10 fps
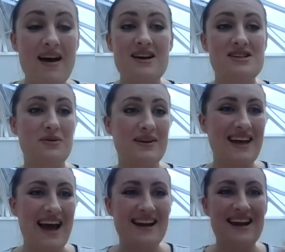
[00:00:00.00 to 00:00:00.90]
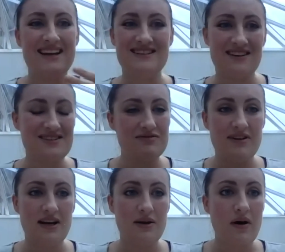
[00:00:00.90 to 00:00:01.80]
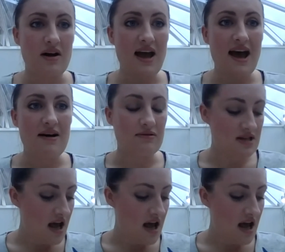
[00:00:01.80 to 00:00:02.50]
so again it doesn't really work out.